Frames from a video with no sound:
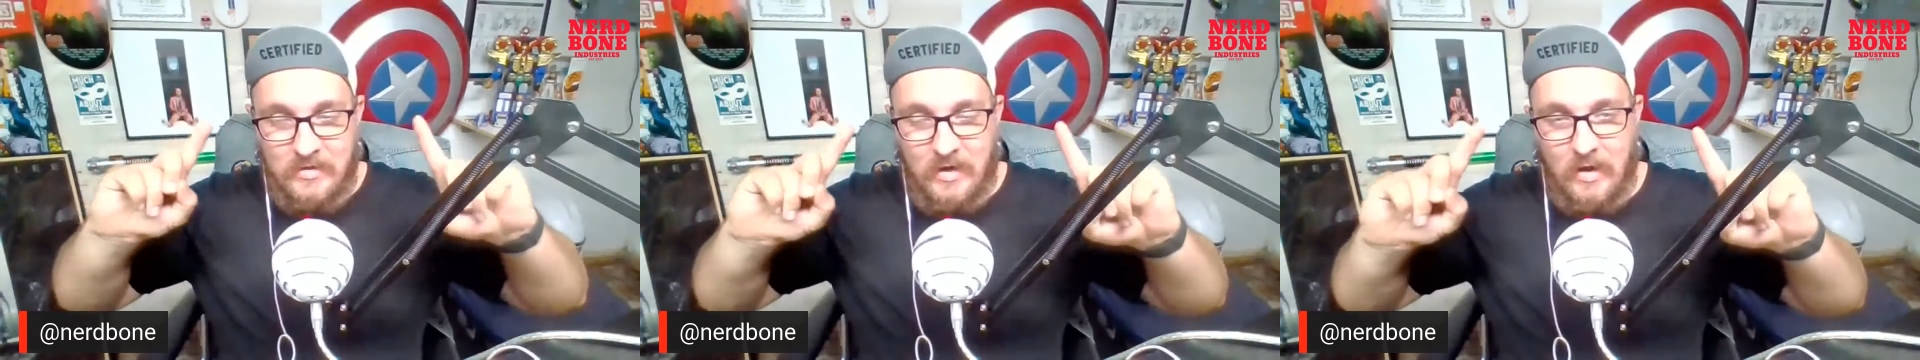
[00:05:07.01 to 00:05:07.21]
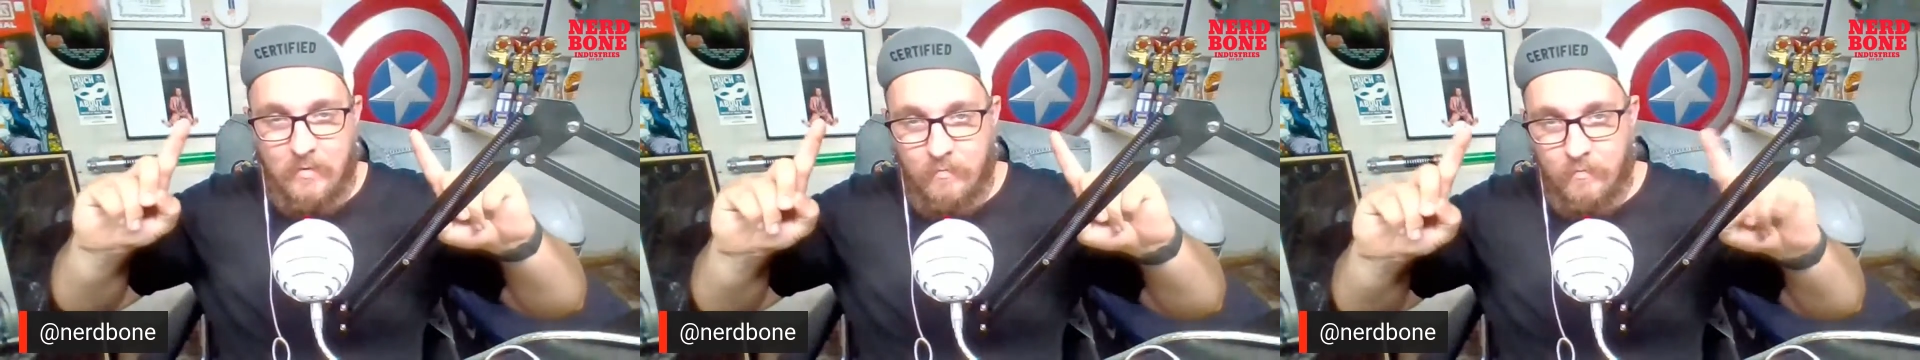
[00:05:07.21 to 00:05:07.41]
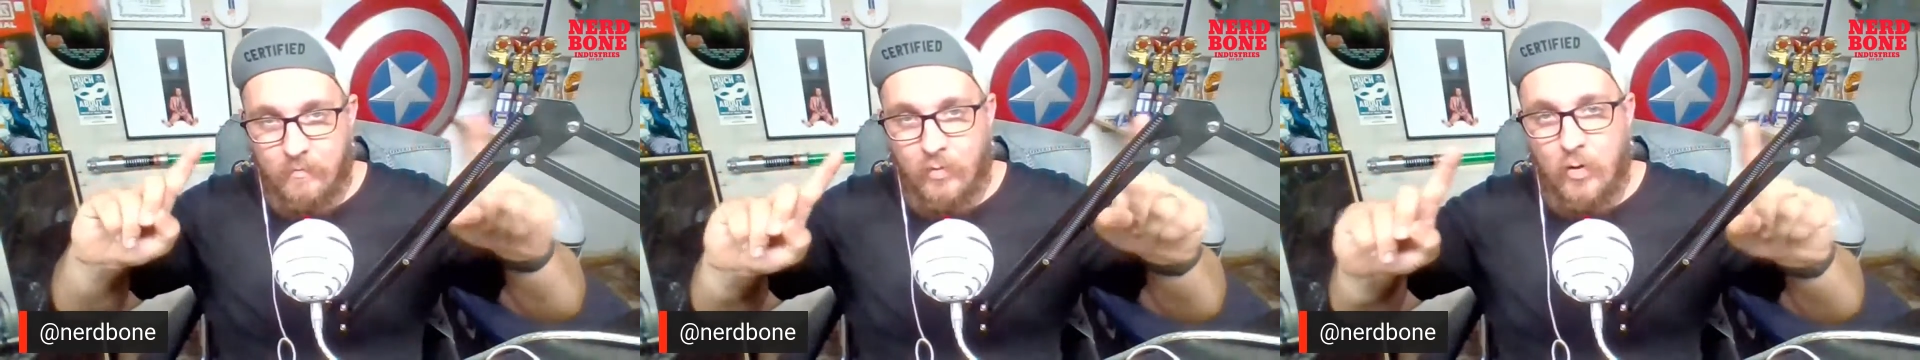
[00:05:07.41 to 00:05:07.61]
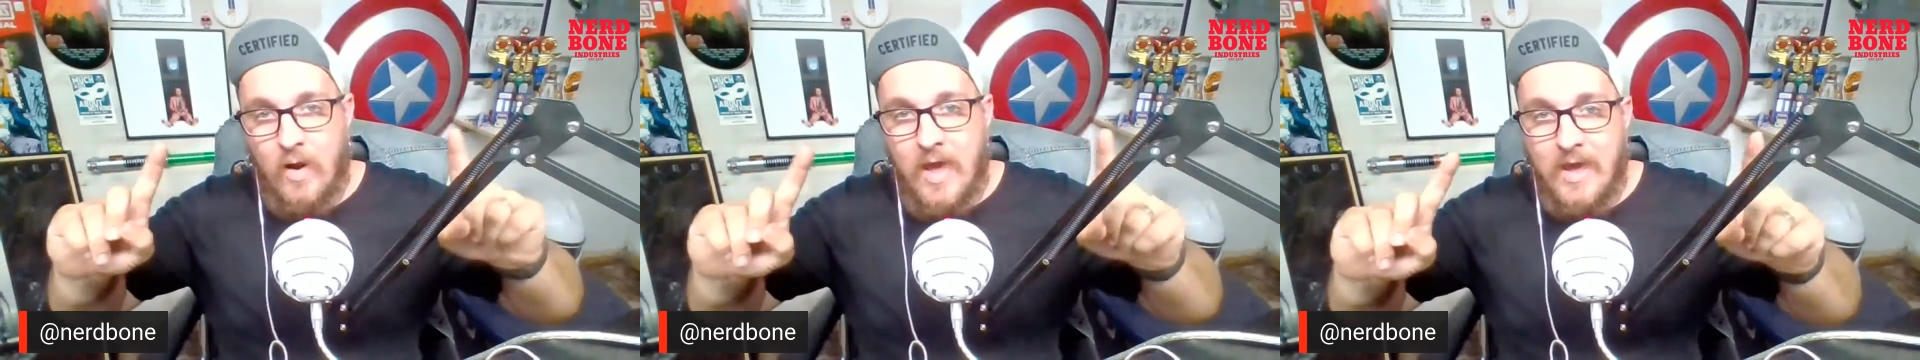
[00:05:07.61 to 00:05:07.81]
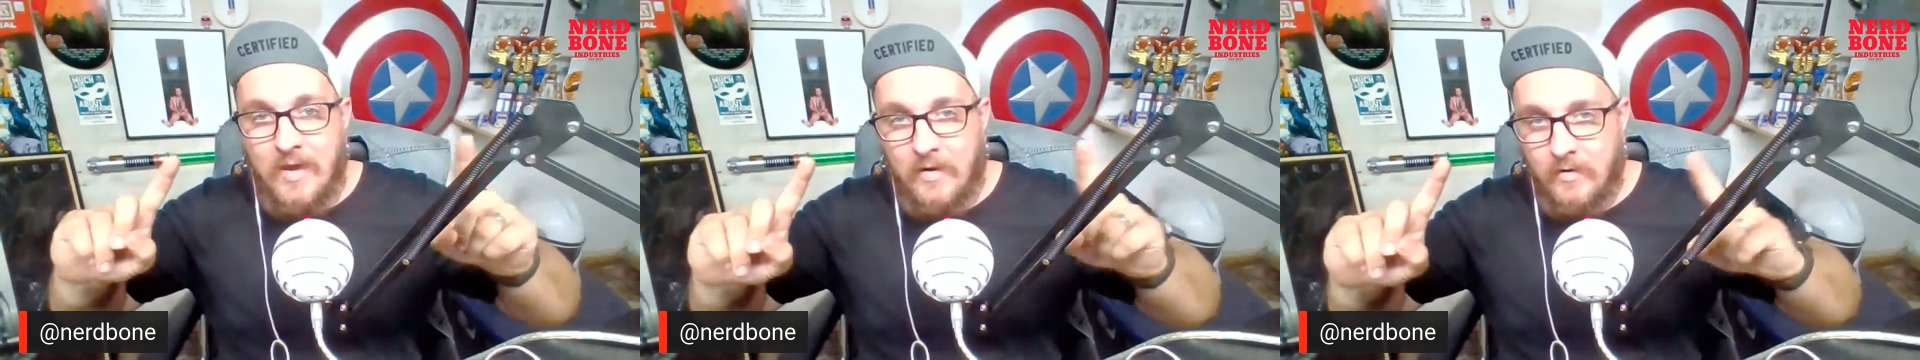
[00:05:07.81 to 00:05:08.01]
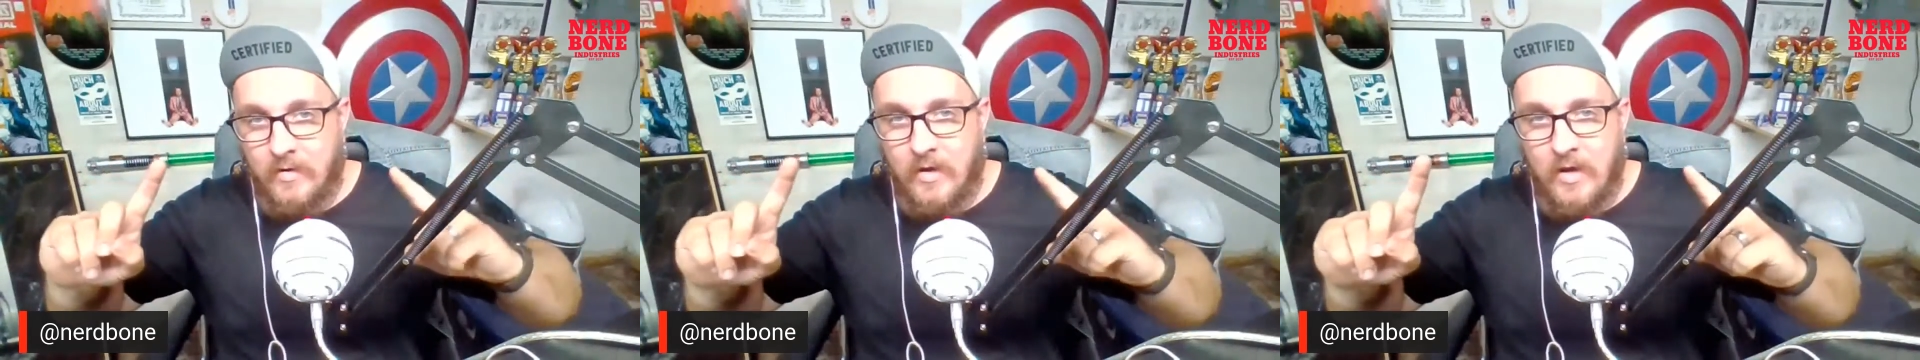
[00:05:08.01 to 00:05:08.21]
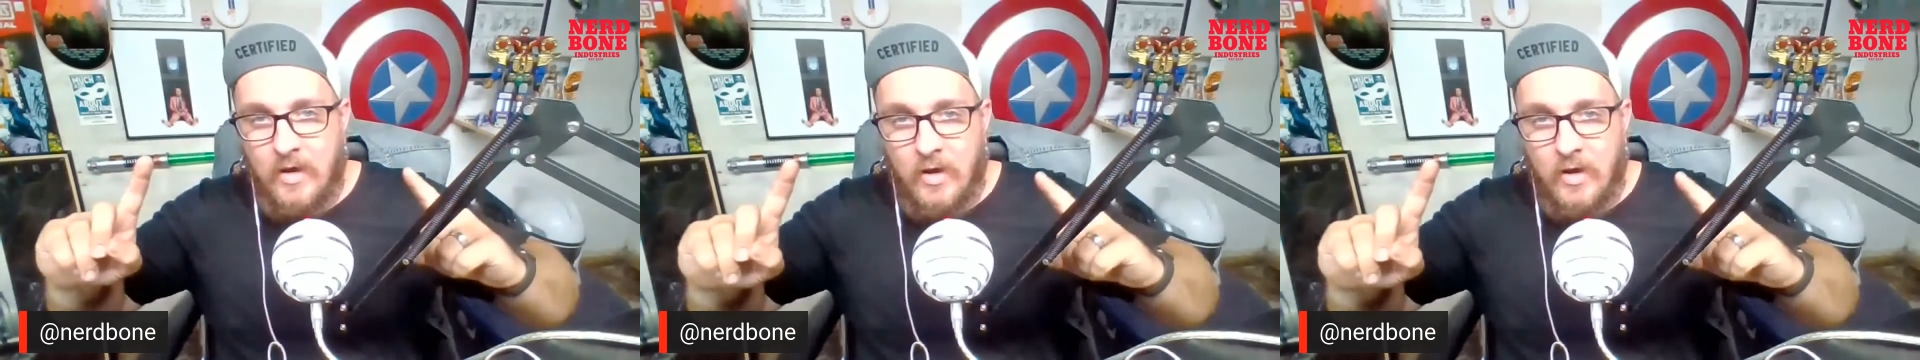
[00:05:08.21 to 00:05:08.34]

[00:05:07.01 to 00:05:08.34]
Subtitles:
type brain